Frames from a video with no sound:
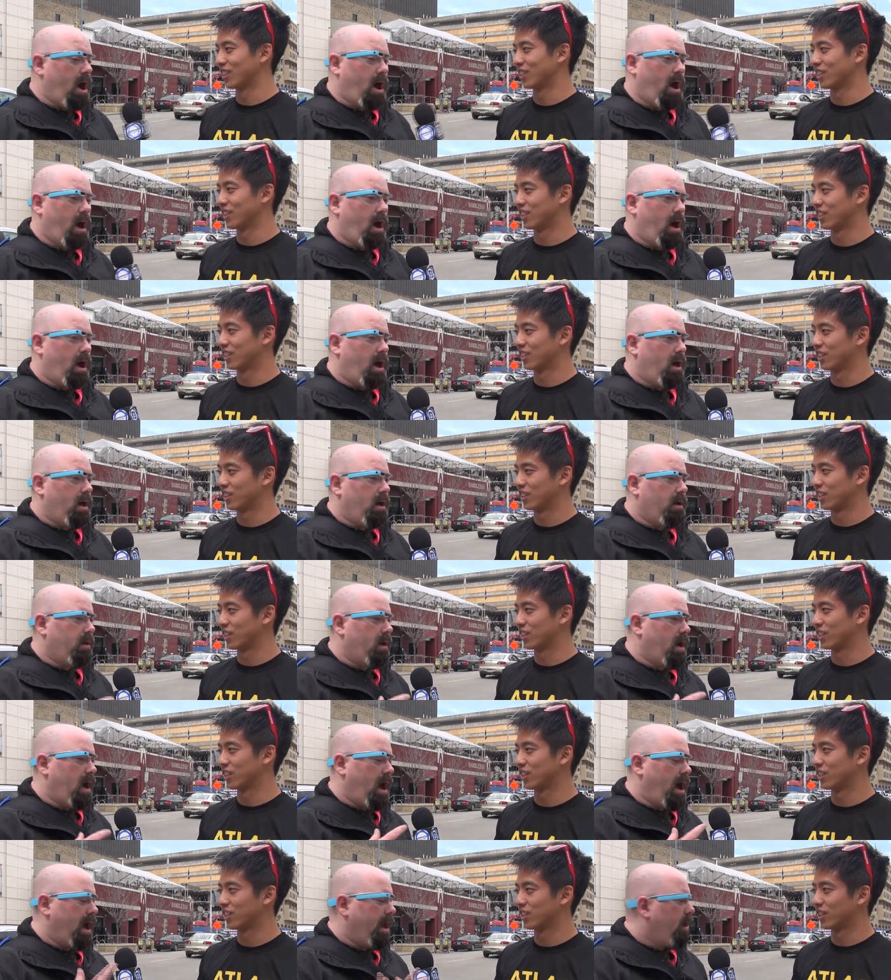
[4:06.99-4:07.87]
Speaker 1: Uh,
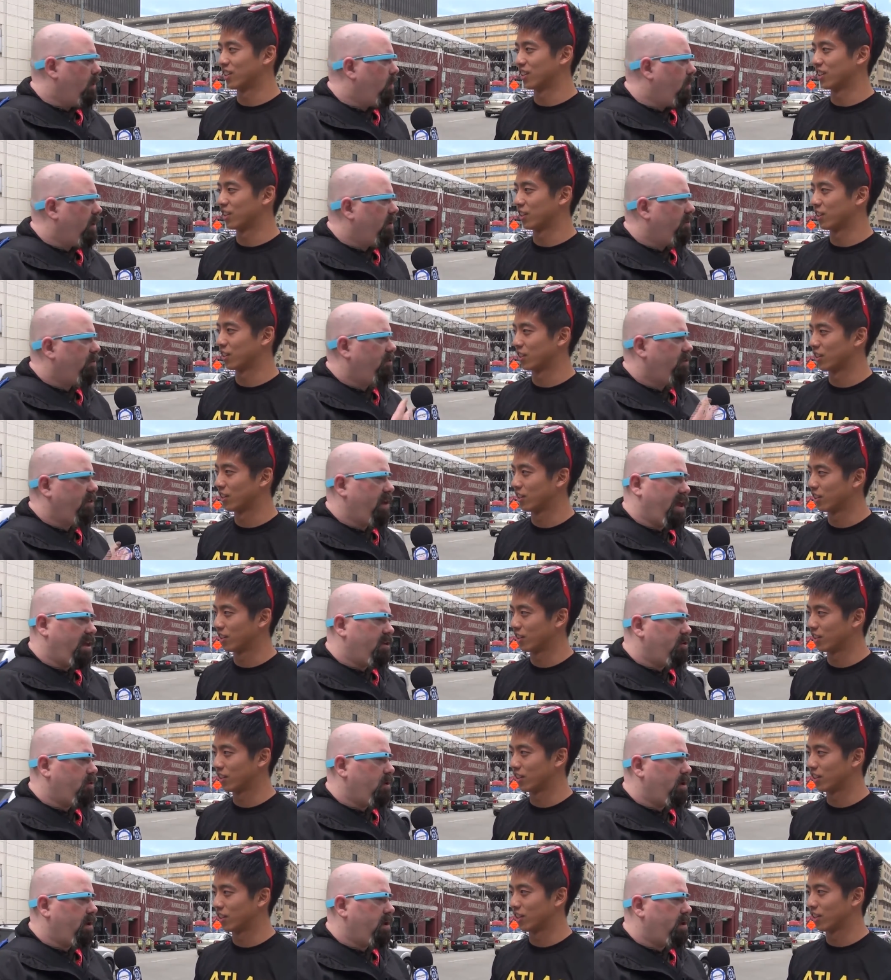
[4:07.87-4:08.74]
iOS,
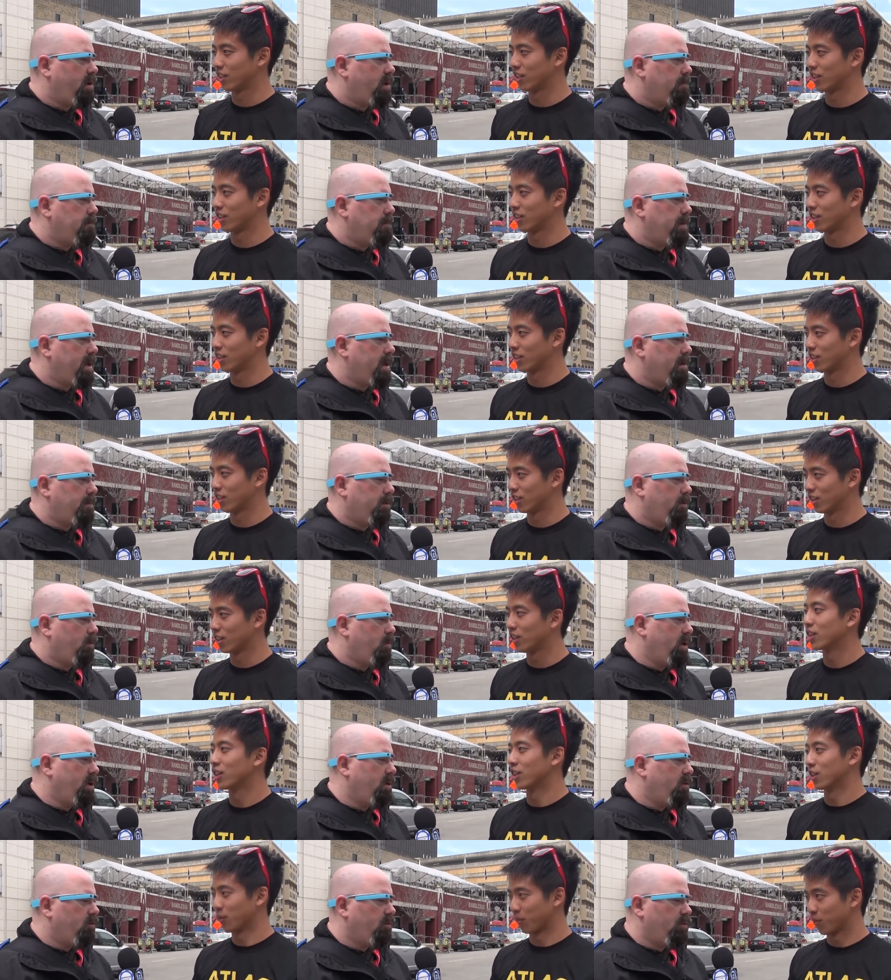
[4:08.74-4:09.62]
Android
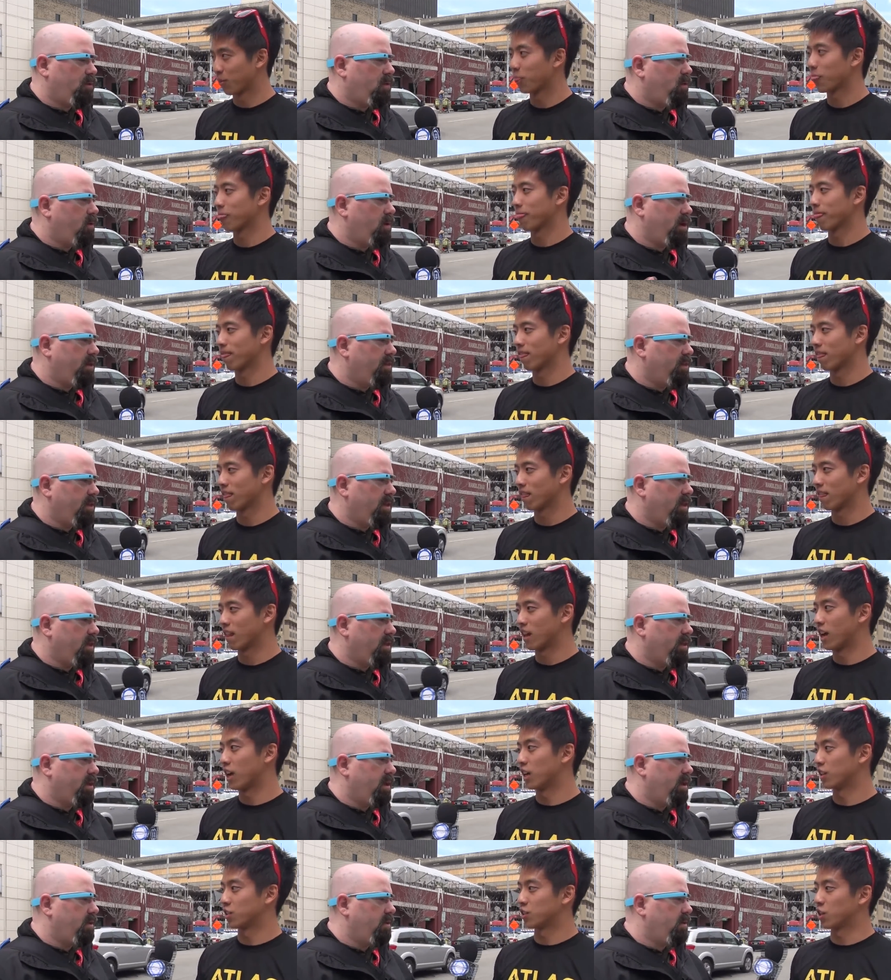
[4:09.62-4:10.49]
compatible, Windows Phone, or anything
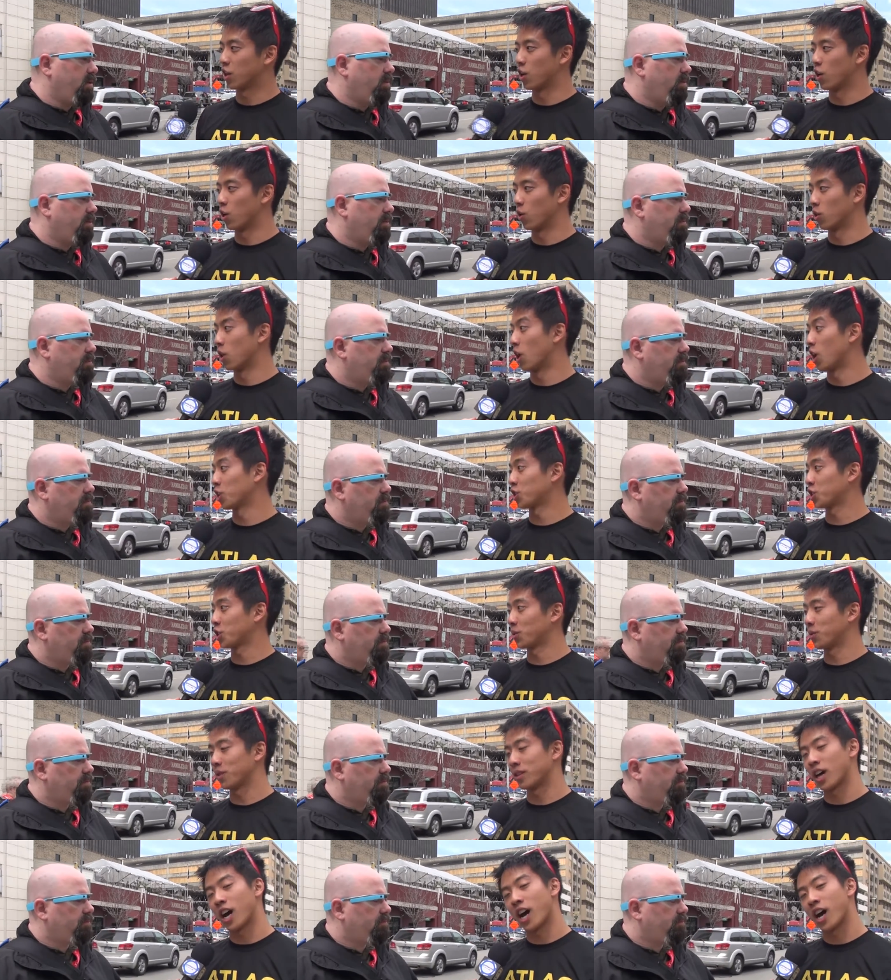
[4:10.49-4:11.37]
like that? So
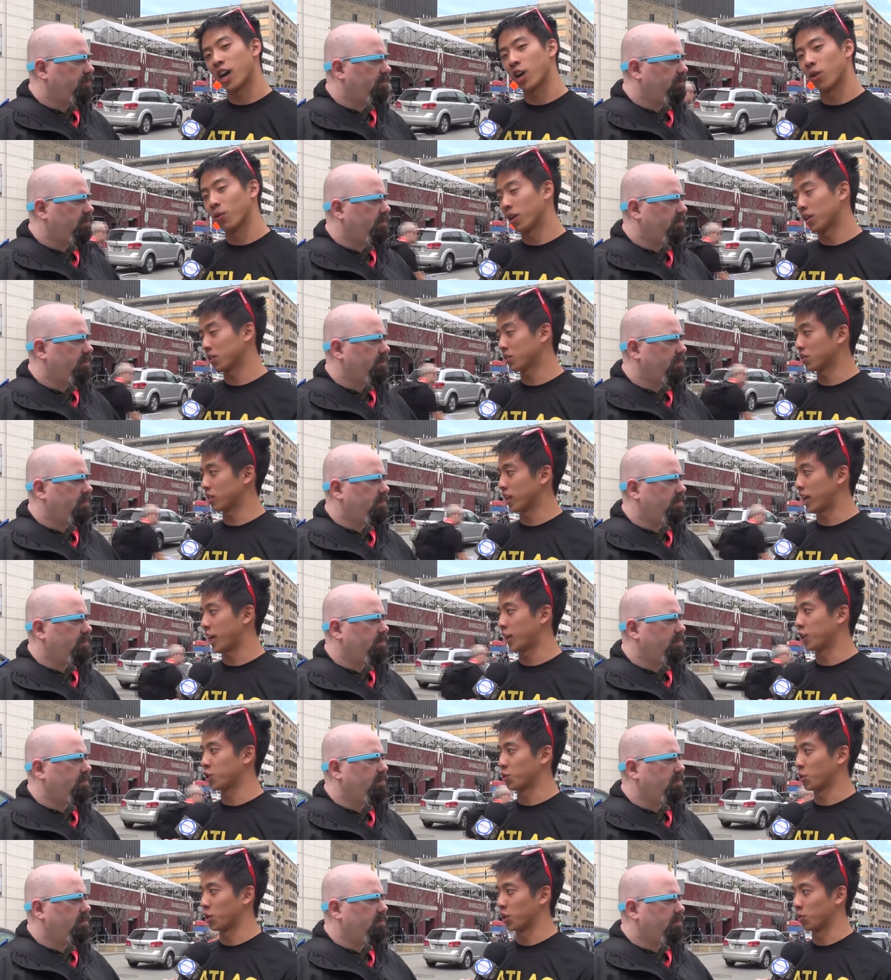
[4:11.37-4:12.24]
launching with iOS,
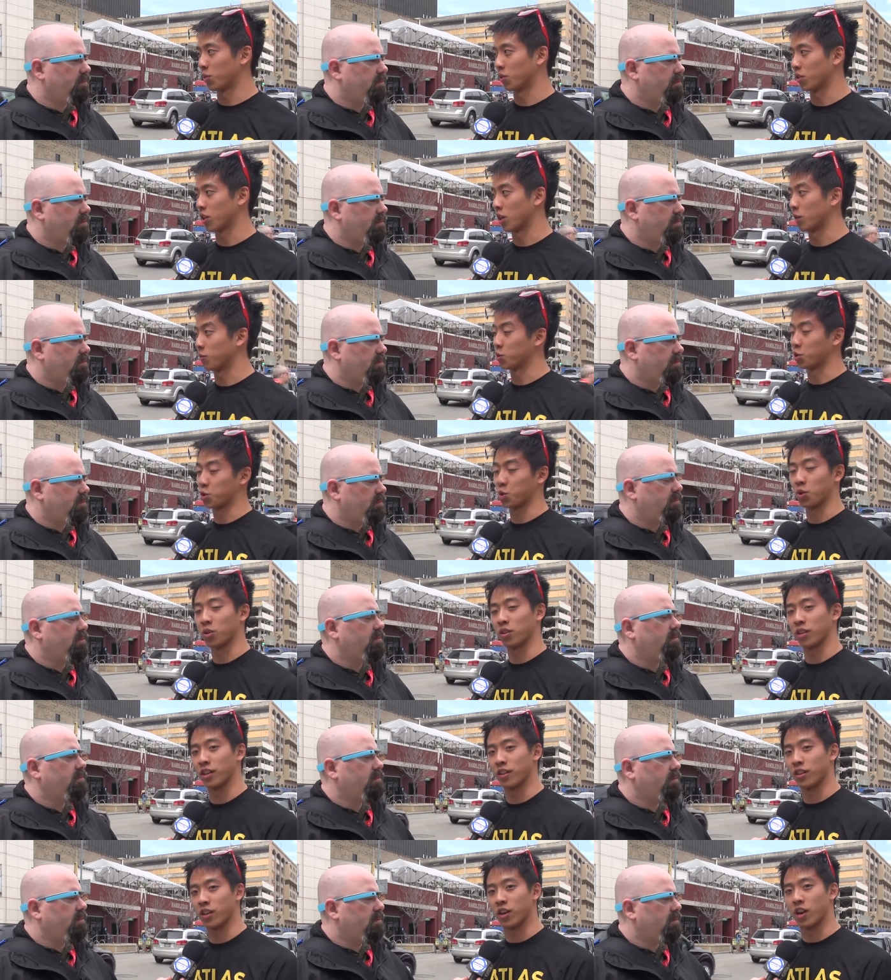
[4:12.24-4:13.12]
Android will come
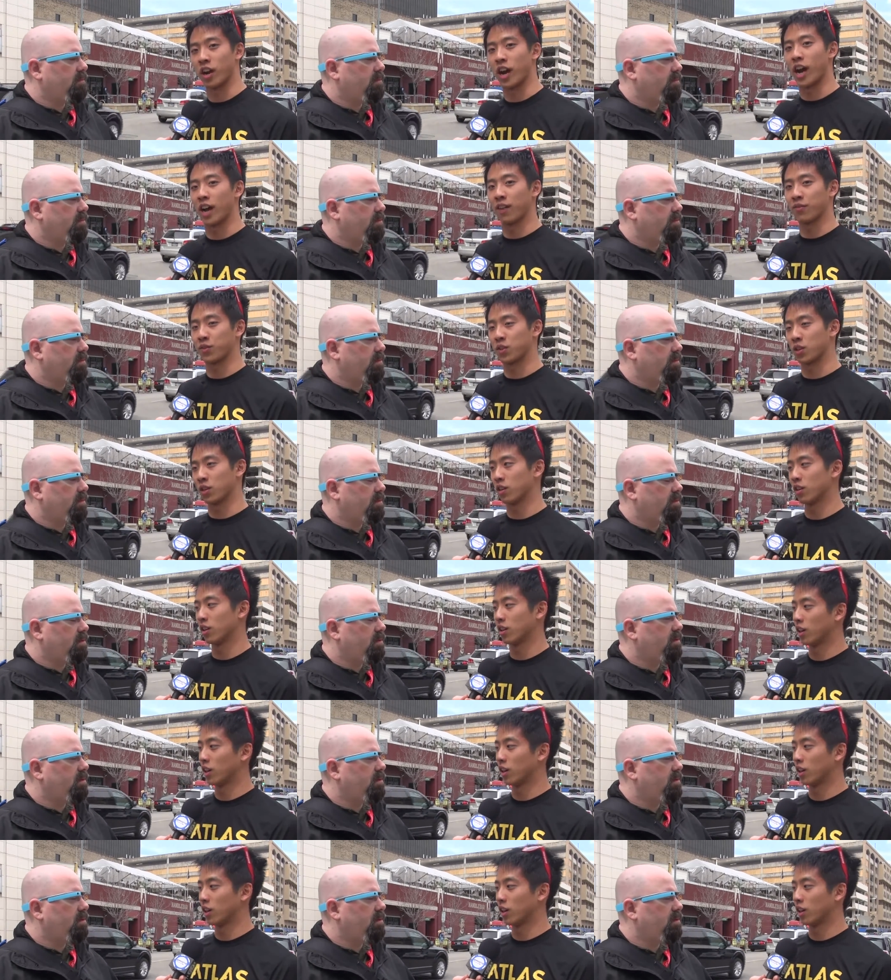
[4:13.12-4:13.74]
shortly thereafter,